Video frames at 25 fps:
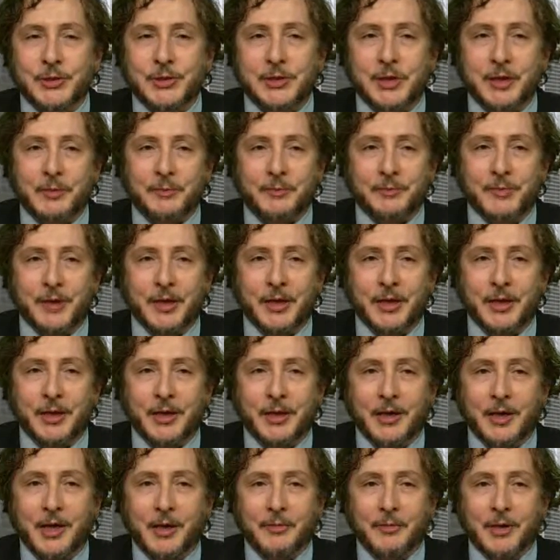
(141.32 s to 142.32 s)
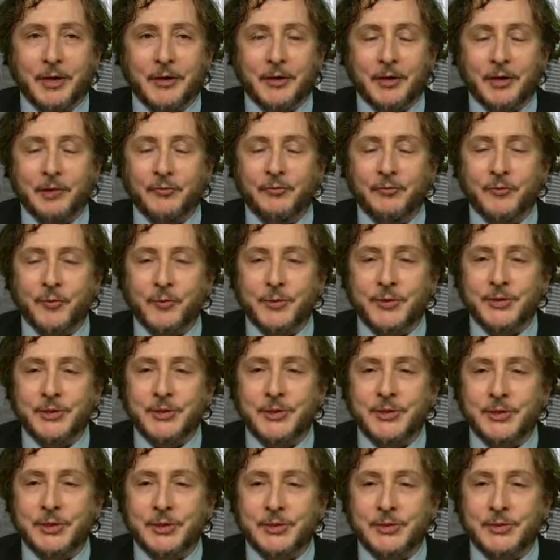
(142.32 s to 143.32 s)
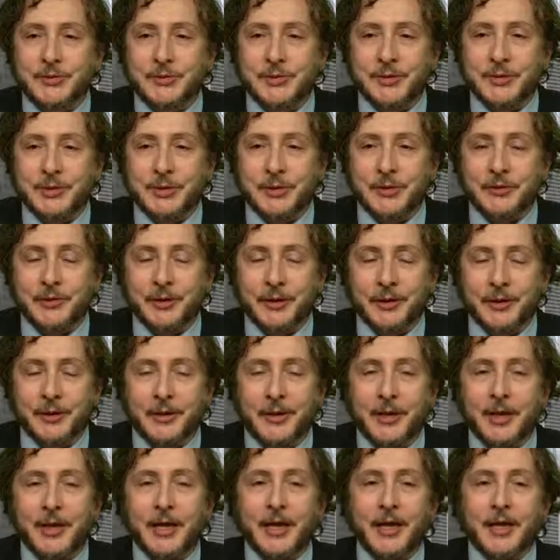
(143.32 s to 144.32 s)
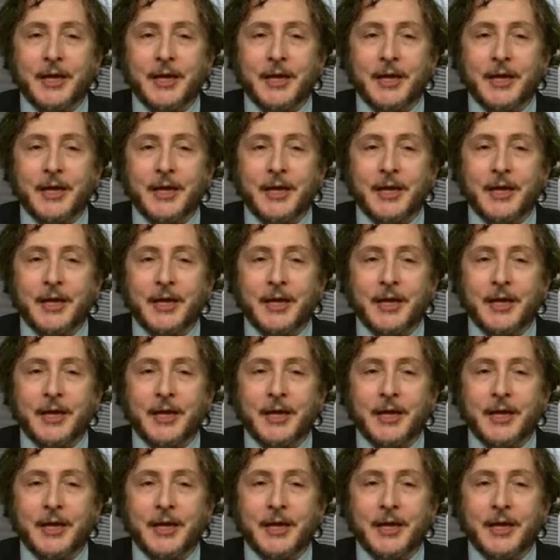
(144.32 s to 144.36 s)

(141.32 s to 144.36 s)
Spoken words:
at some American forces in Syria,